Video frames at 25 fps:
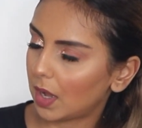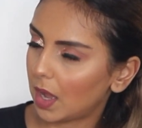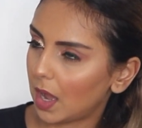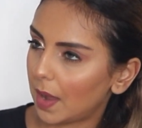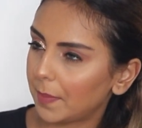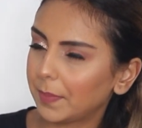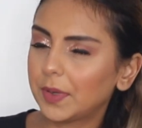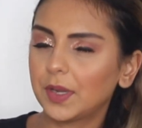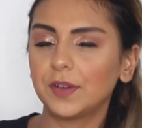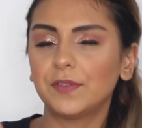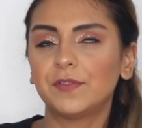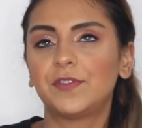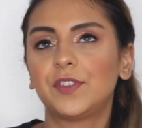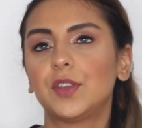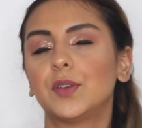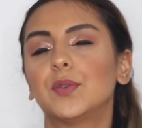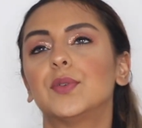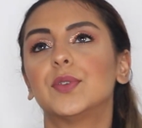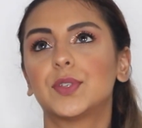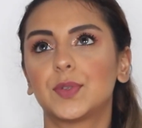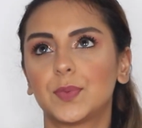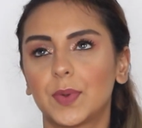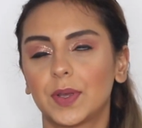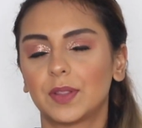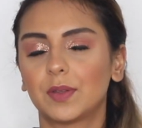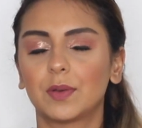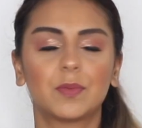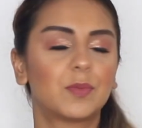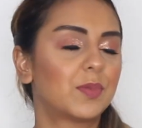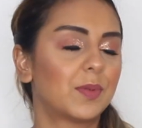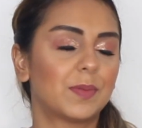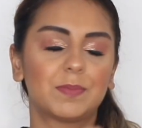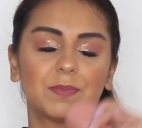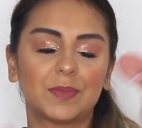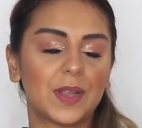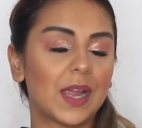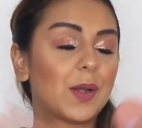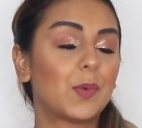I'm confused whether
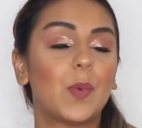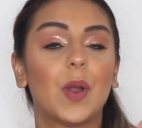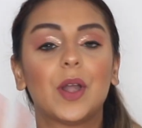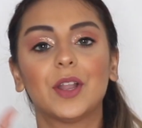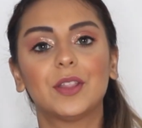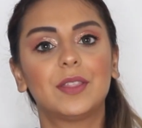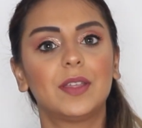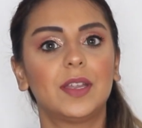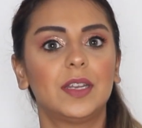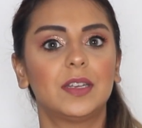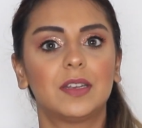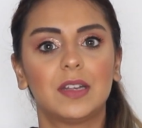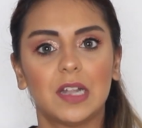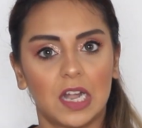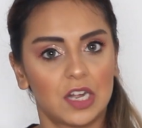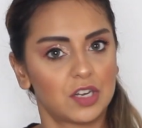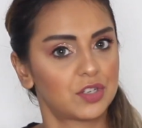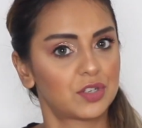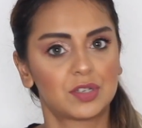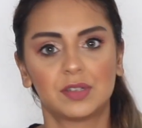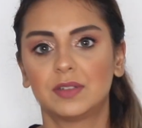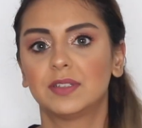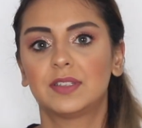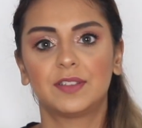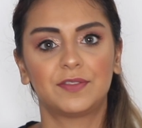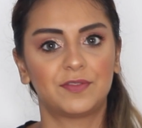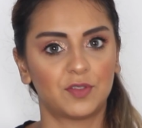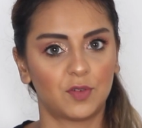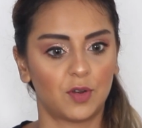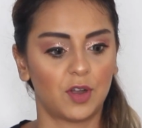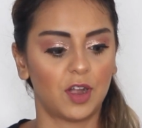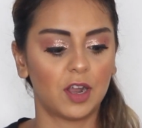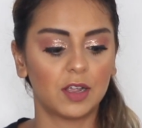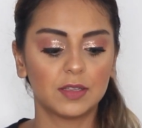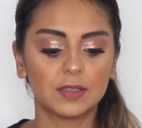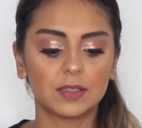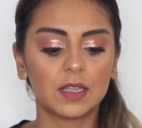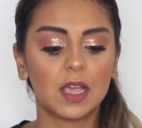at one of the international
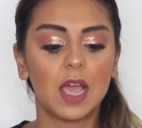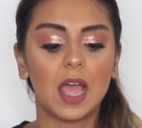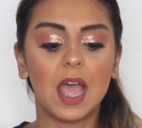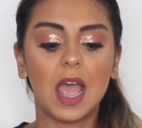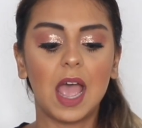Sephoras.